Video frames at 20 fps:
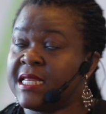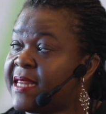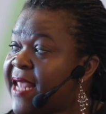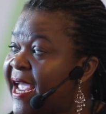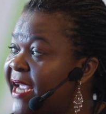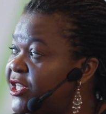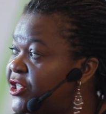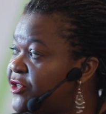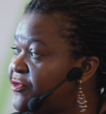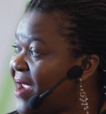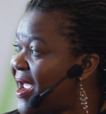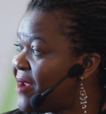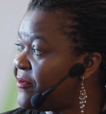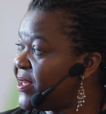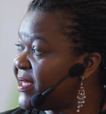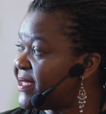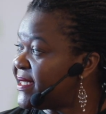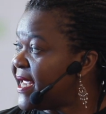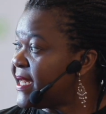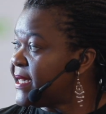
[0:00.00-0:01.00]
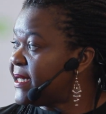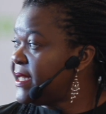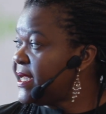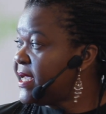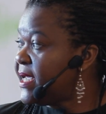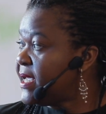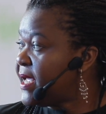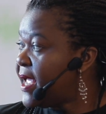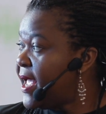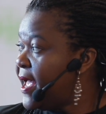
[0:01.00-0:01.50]
Nigeria
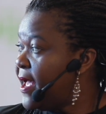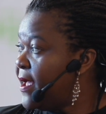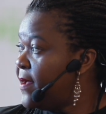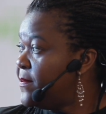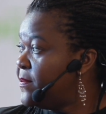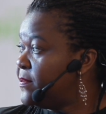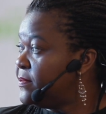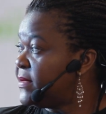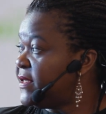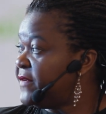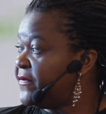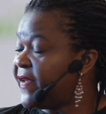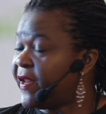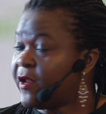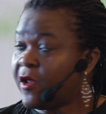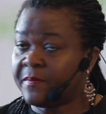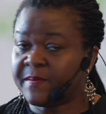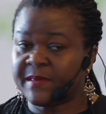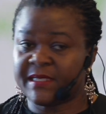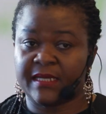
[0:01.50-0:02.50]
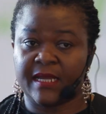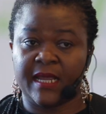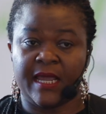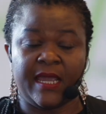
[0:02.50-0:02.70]
recently developed